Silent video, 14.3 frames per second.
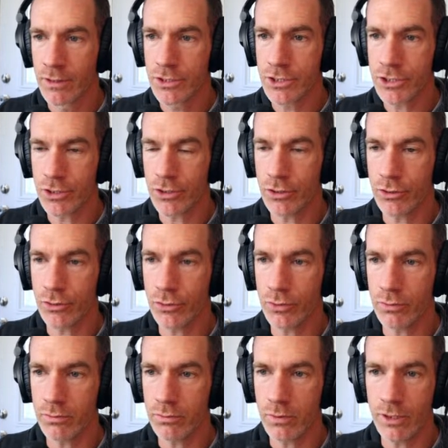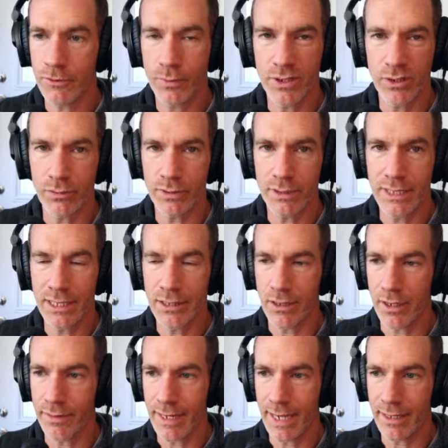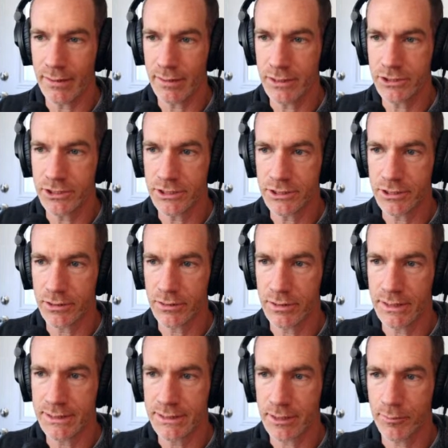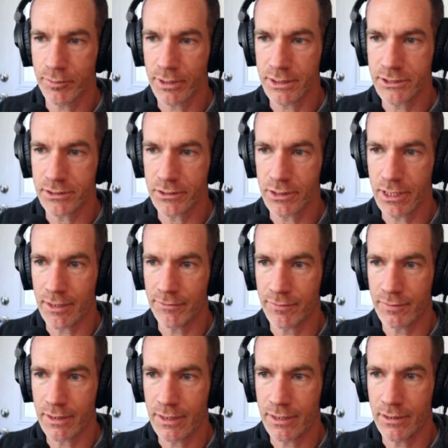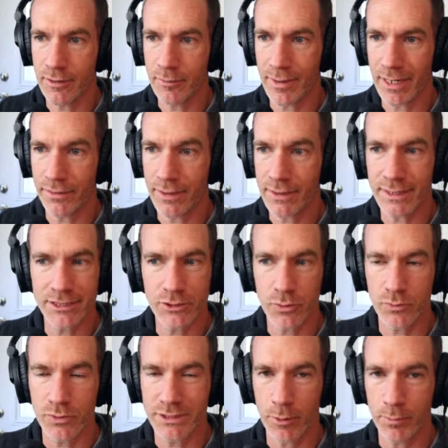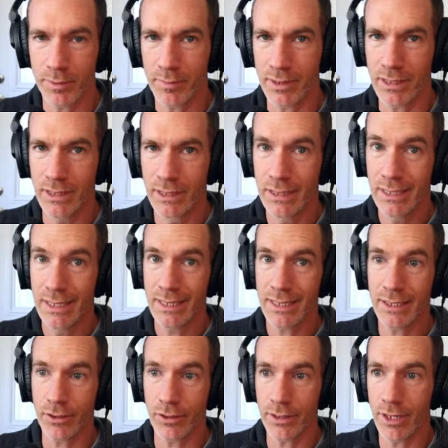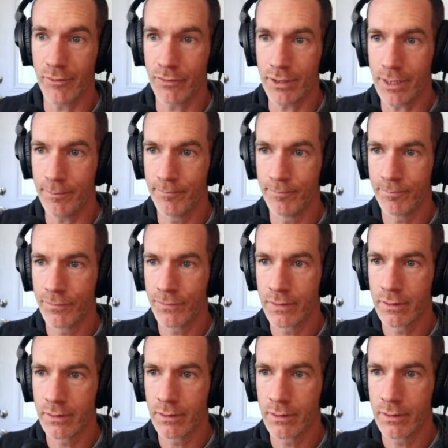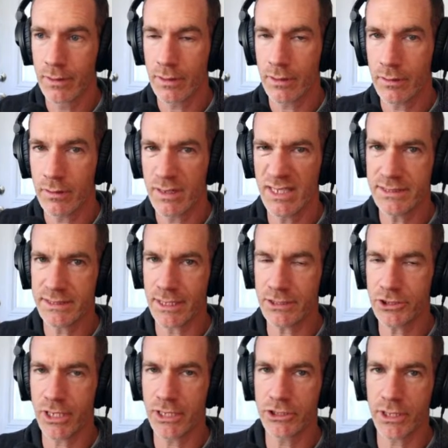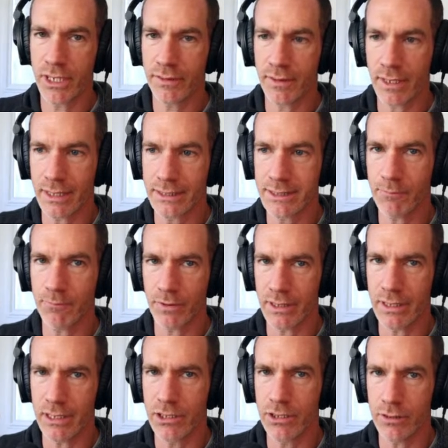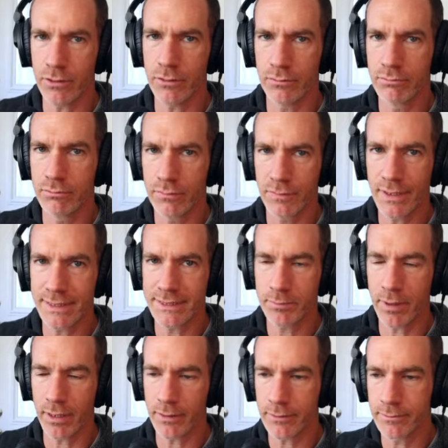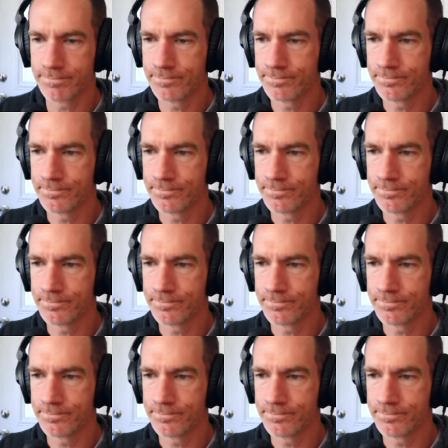So if we don't need all that, let's just turn this compressor off here. But I think this one was helping me get our level up. Let's not change anything except for the EQ. That's better.